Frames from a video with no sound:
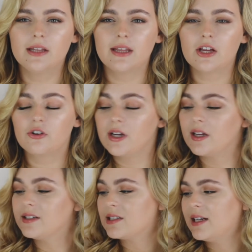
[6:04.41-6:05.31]
The
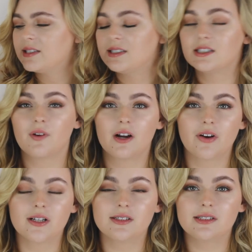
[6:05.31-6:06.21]
ingredients list is very,
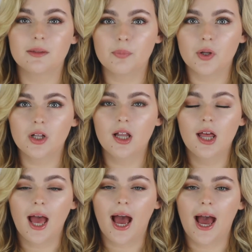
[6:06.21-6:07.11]
very simple,
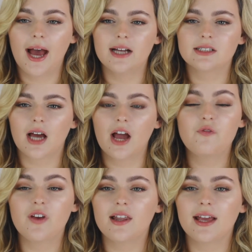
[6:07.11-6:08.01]
and I
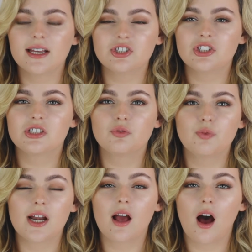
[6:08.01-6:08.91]
feel like it's just a
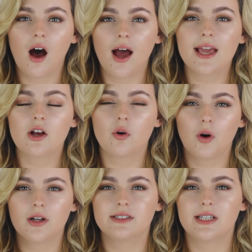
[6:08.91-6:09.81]
really high
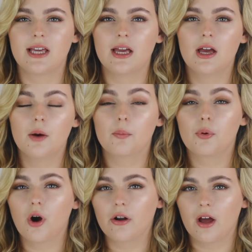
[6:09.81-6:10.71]
quality
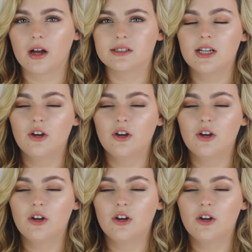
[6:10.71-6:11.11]
product